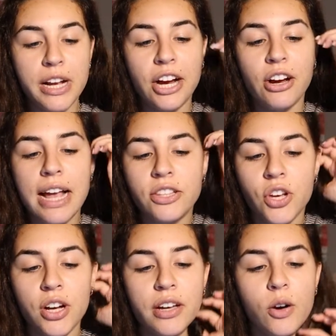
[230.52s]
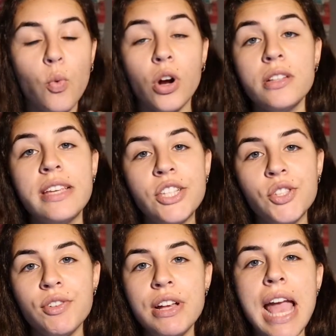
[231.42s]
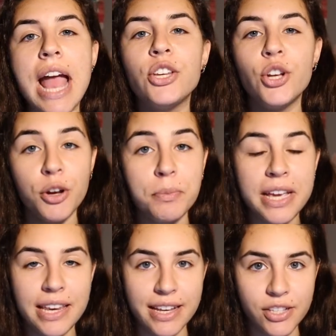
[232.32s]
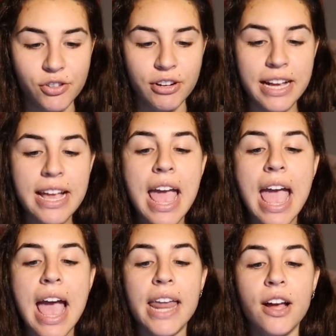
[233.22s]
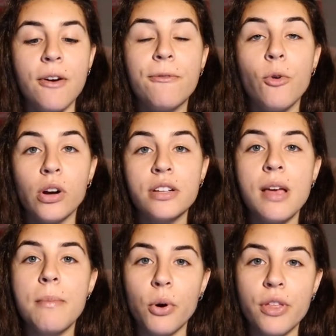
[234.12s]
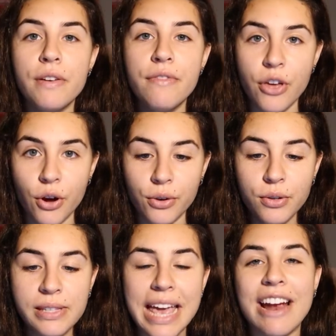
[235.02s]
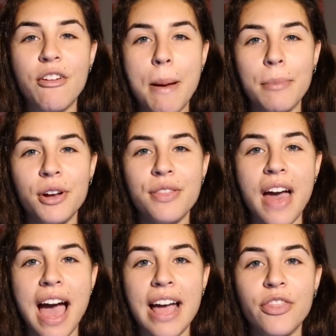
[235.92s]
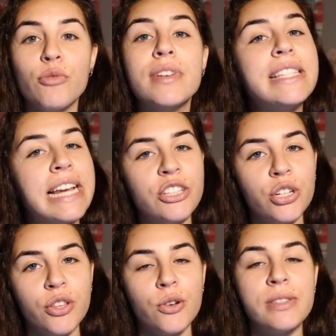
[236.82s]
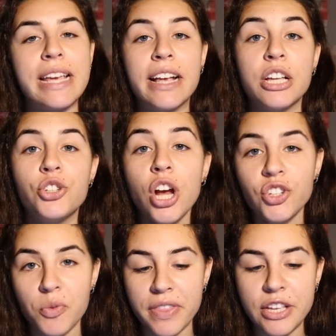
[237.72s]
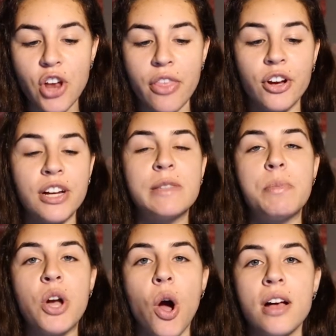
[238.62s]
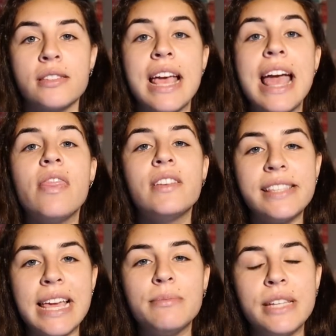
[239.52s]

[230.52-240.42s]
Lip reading: year, I took World History and European History, and I got 4s on both of those. And I remember that the reason I took those in conjunction with each other is because the same